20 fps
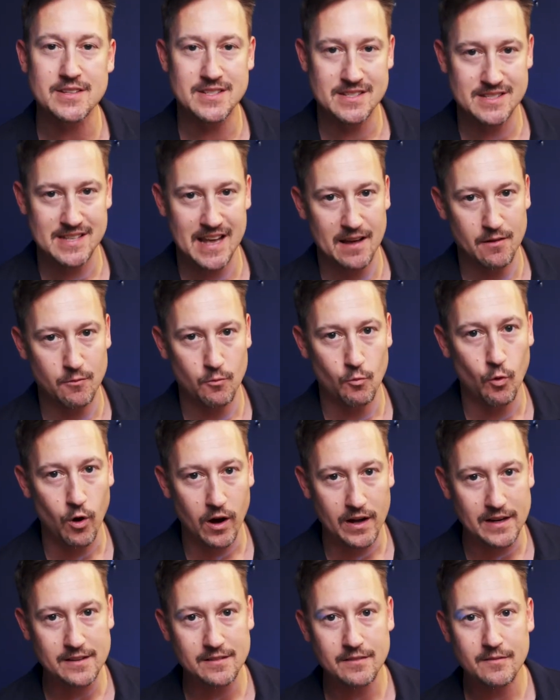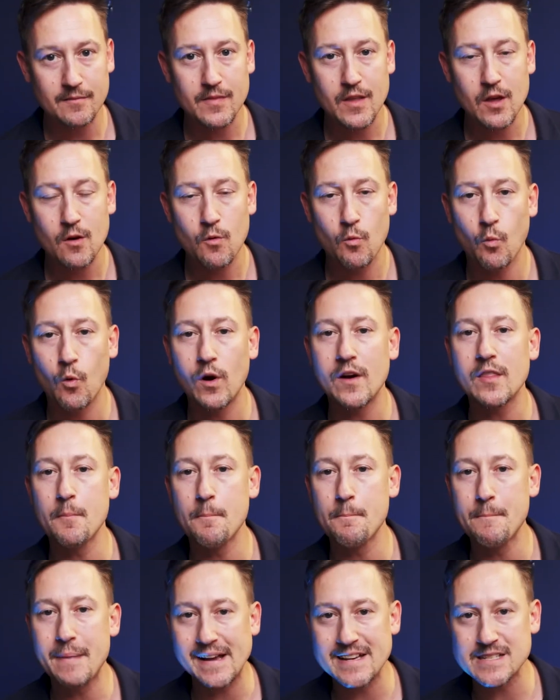Is that one of the
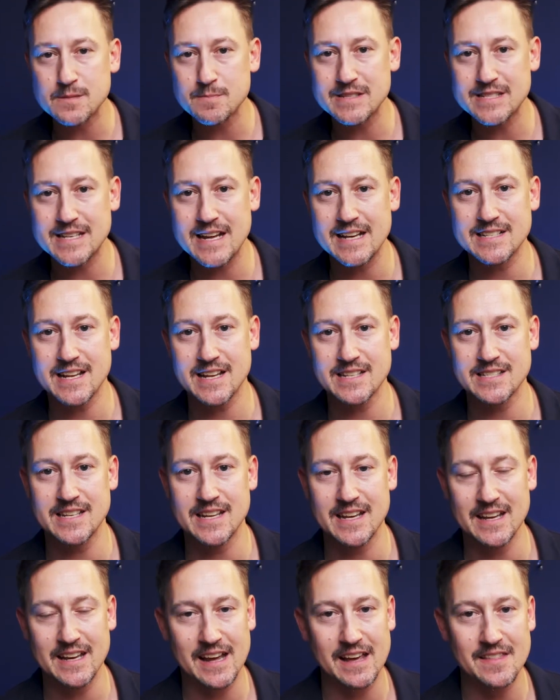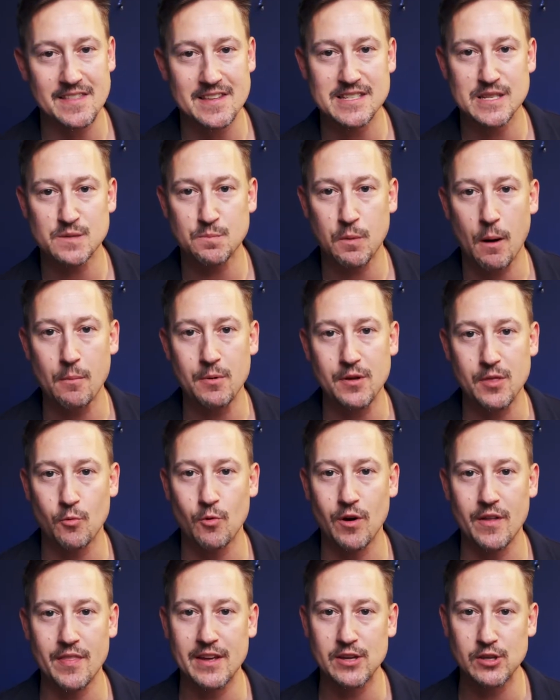biggest mistakes I see, and this is probably the
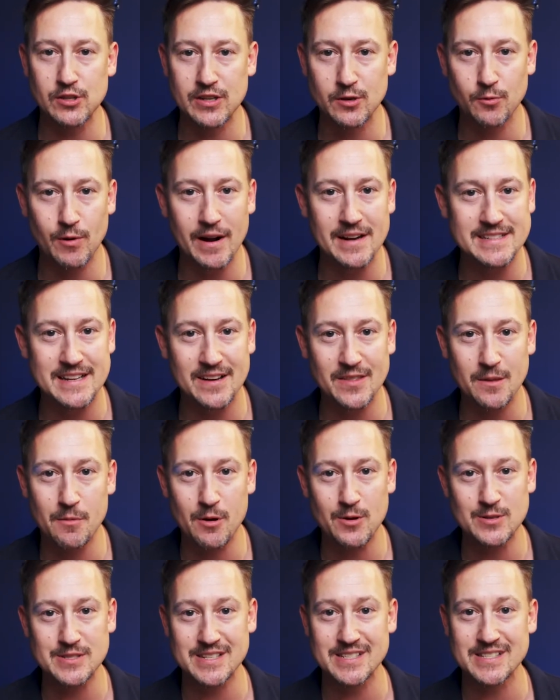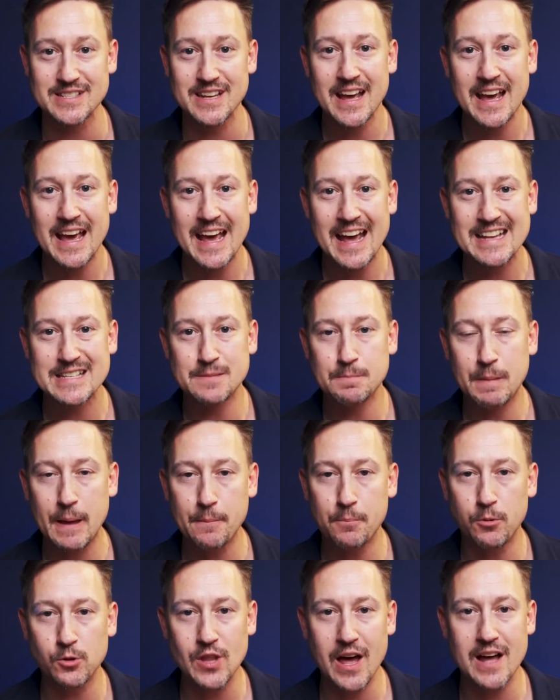one that you need to write down the most, is
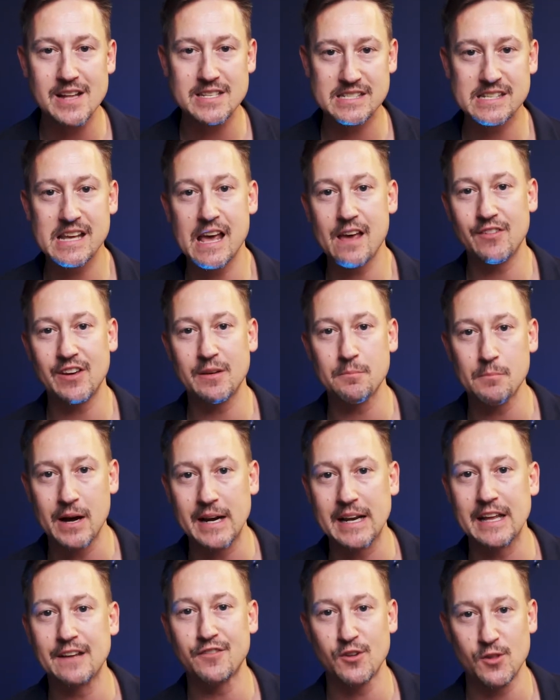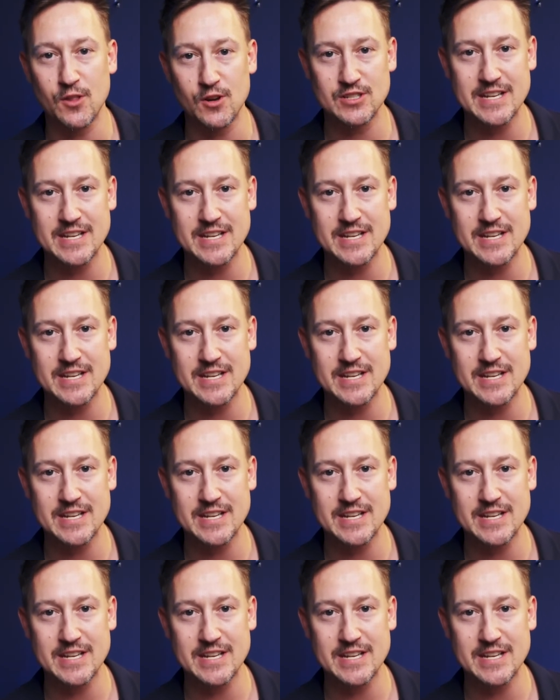people not saving money for their